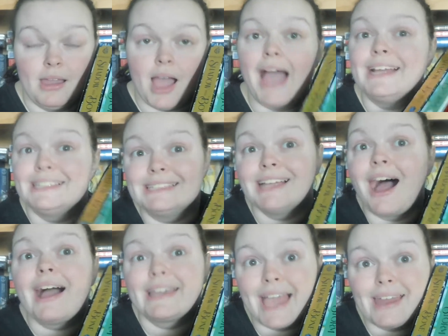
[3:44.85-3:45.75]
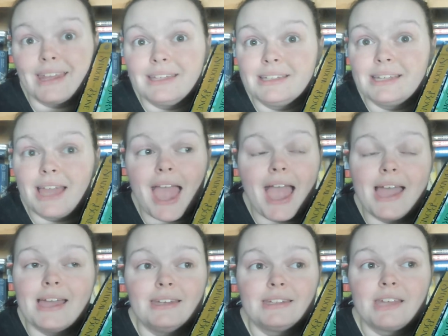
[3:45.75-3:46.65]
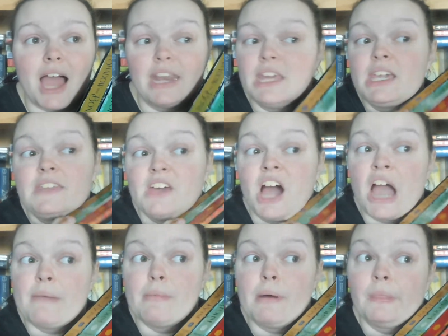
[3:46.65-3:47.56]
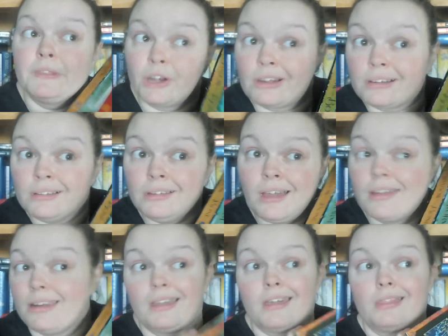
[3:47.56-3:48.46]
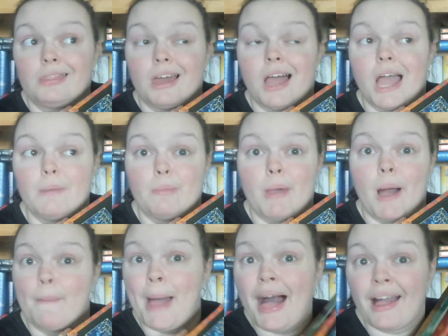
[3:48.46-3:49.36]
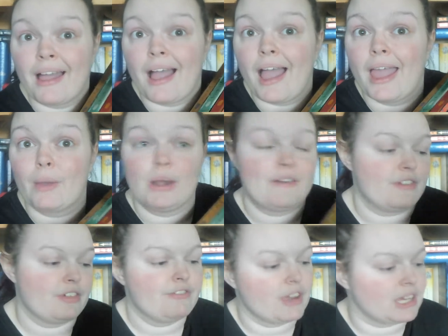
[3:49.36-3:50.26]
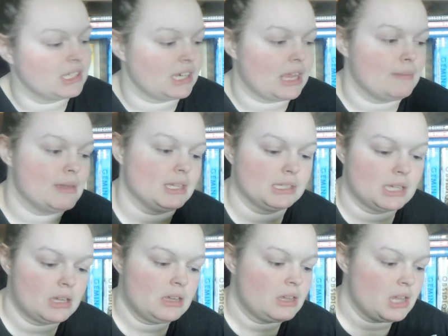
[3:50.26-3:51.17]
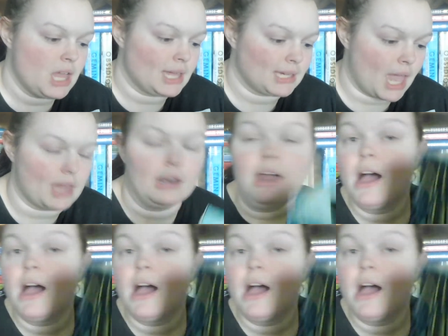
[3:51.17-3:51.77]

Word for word: I did not get it, and I didn't get the hype about the Darkling, I didn't get the hype about Malachi, whatever the fuck his name is. Again,